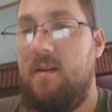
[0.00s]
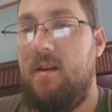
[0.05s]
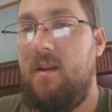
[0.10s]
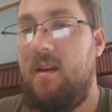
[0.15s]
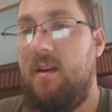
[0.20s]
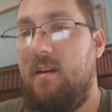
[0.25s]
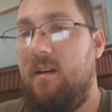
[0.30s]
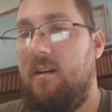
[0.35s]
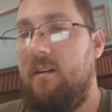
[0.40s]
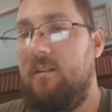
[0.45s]

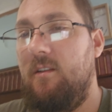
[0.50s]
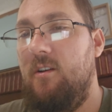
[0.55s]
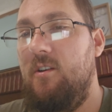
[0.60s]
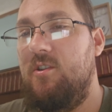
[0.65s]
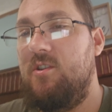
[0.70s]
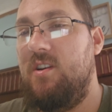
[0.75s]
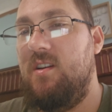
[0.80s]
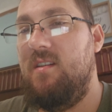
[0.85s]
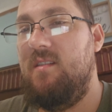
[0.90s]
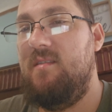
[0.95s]
In
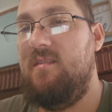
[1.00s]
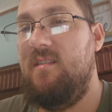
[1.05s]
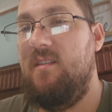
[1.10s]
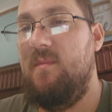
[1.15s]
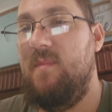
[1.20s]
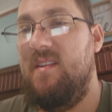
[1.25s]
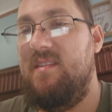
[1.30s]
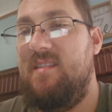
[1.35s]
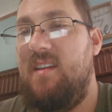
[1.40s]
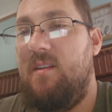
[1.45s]
conclusion,
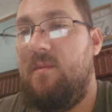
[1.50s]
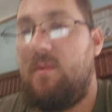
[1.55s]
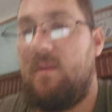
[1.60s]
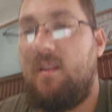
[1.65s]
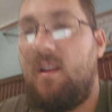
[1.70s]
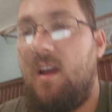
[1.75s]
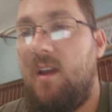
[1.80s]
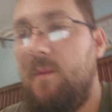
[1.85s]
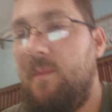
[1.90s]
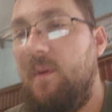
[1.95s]
to maintain
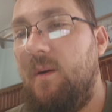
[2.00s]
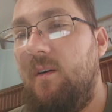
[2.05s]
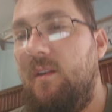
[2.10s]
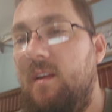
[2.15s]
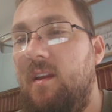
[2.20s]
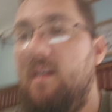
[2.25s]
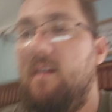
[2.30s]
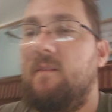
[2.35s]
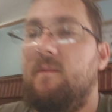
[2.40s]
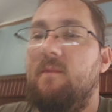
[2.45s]

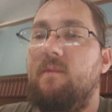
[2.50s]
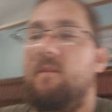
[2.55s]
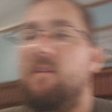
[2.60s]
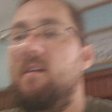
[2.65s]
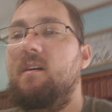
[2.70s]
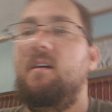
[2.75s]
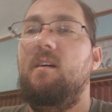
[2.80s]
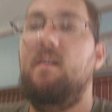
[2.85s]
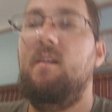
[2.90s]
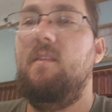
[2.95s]
reliability of
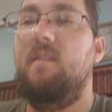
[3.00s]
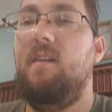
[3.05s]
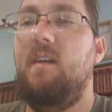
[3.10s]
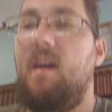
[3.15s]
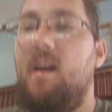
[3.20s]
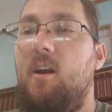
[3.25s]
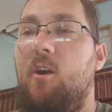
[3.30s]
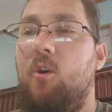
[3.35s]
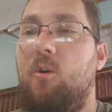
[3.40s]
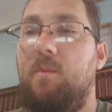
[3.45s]

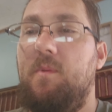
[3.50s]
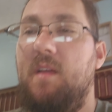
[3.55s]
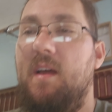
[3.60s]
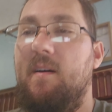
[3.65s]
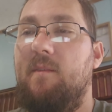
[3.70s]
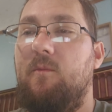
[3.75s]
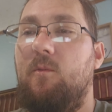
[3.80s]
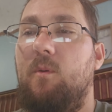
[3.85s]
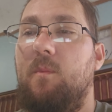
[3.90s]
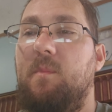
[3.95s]
the AR
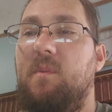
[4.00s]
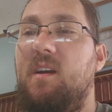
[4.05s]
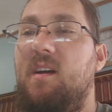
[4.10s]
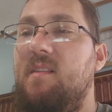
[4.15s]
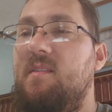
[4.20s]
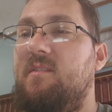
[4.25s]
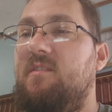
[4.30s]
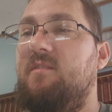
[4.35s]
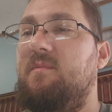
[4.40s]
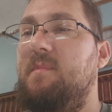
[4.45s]
platform,
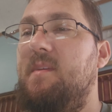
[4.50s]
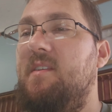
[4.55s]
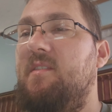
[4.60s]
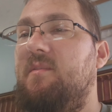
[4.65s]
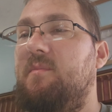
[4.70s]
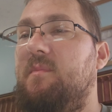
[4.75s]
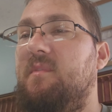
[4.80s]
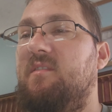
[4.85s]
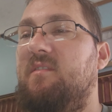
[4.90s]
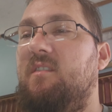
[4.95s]

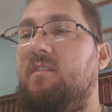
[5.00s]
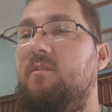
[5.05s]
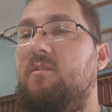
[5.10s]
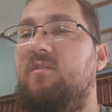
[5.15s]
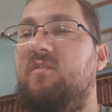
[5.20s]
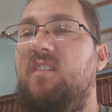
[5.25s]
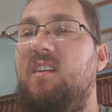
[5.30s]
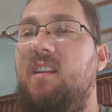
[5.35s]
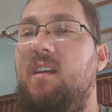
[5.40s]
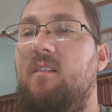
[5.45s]
gunsmiths must
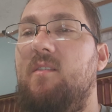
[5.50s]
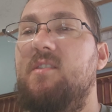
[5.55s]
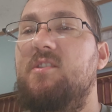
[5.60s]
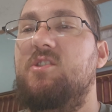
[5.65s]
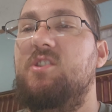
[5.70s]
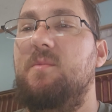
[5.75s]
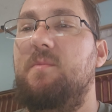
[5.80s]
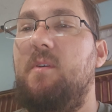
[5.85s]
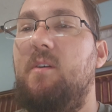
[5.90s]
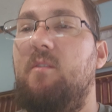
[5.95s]
understand how
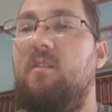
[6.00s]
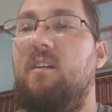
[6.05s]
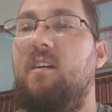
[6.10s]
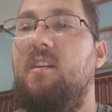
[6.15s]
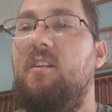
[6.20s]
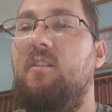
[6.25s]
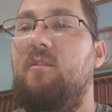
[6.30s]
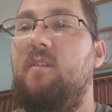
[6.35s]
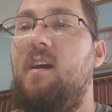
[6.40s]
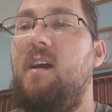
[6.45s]
each component
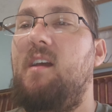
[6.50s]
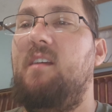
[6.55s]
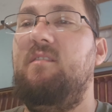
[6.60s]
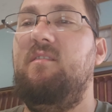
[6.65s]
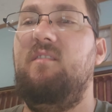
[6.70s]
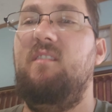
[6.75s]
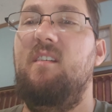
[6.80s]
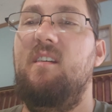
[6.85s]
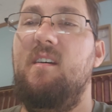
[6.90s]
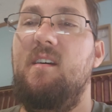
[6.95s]

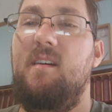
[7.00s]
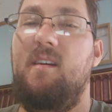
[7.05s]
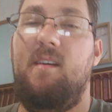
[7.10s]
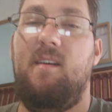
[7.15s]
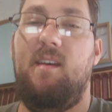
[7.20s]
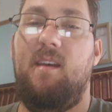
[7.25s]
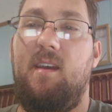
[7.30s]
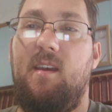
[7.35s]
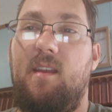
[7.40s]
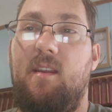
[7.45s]
interacts
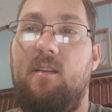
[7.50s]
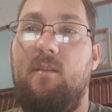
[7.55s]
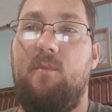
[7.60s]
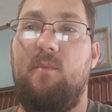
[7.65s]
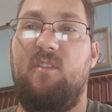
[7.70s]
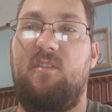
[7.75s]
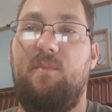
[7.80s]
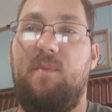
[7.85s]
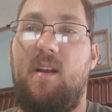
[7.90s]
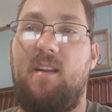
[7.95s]
and
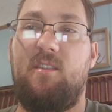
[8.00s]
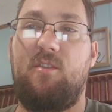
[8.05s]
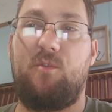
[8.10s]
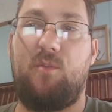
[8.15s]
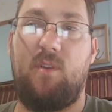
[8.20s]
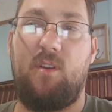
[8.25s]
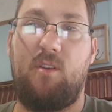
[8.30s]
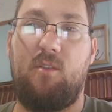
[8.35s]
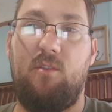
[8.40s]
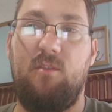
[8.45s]
respect
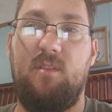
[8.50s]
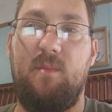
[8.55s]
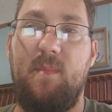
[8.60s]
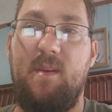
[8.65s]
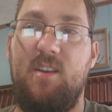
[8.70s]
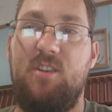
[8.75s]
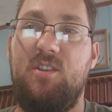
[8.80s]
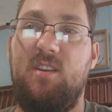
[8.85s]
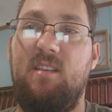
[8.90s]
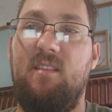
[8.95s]
critical
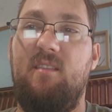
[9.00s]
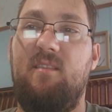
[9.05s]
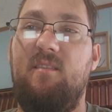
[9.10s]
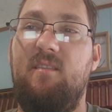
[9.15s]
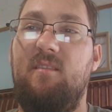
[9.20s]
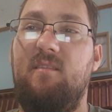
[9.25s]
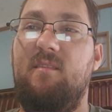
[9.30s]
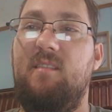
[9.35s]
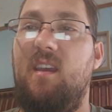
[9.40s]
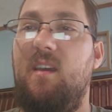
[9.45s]
dimensions.
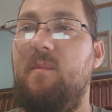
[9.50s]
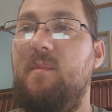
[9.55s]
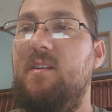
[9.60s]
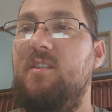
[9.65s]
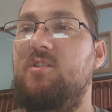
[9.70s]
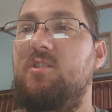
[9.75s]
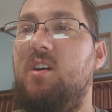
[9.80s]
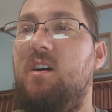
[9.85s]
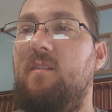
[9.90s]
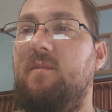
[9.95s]

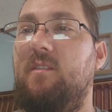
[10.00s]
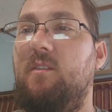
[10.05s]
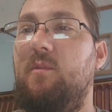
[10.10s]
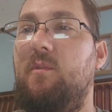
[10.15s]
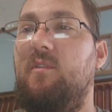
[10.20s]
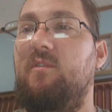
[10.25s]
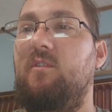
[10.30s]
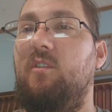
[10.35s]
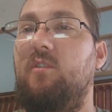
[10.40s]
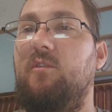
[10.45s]
Damage often
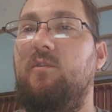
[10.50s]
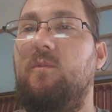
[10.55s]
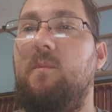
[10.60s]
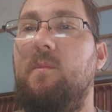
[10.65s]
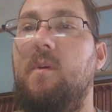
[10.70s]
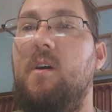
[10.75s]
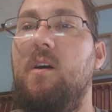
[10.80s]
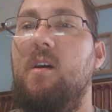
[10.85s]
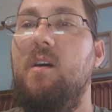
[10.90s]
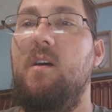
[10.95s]
results
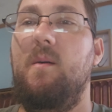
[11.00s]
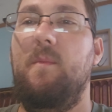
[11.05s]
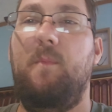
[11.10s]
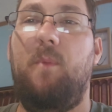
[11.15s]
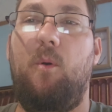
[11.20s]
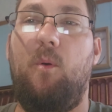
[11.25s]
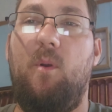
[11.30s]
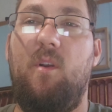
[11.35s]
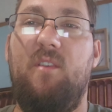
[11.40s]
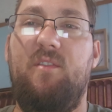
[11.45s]
from
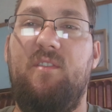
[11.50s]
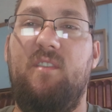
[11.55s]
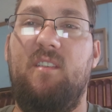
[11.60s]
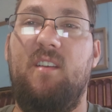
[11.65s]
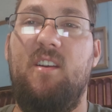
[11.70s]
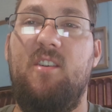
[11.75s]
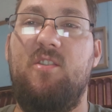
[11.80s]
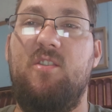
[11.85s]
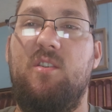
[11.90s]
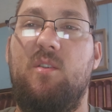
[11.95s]
poor
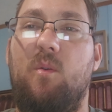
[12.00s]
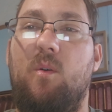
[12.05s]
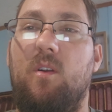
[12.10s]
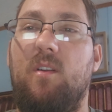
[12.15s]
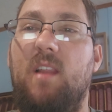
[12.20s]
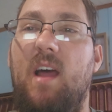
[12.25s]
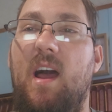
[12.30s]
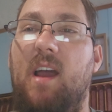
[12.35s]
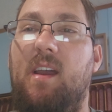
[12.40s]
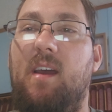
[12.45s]
installation
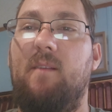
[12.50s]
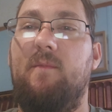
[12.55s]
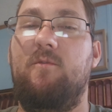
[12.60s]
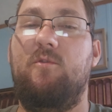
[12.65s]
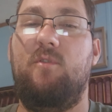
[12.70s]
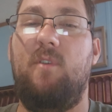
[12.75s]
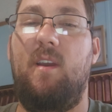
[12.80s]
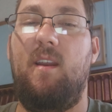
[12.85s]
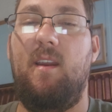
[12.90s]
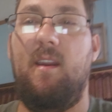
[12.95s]
or lack of
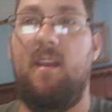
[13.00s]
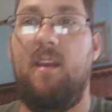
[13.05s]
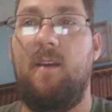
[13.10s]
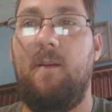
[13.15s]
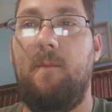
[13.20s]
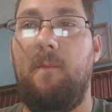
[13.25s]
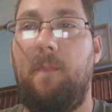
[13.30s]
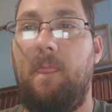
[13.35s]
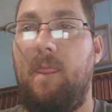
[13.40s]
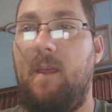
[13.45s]

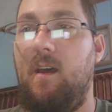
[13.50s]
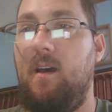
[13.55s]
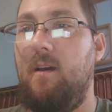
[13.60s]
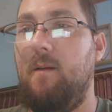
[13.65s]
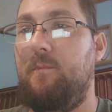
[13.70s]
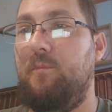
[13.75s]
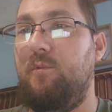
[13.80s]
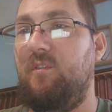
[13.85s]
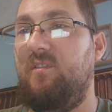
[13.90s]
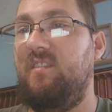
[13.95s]
training.
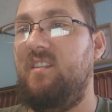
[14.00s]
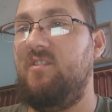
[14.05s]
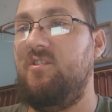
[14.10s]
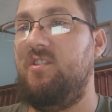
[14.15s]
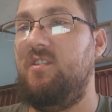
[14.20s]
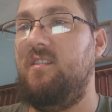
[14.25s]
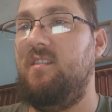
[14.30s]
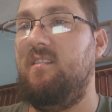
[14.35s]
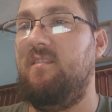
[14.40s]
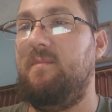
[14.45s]

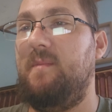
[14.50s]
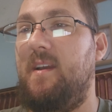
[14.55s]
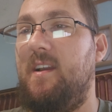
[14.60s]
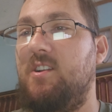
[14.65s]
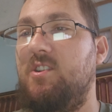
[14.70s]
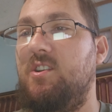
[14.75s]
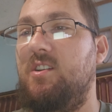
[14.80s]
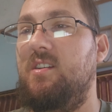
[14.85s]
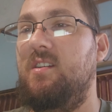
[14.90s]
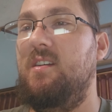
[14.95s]
Precision
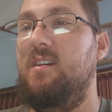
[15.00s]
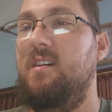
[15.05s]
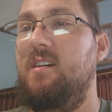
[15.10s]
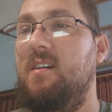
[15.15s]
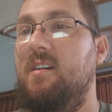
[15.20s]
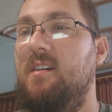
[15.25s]
inspection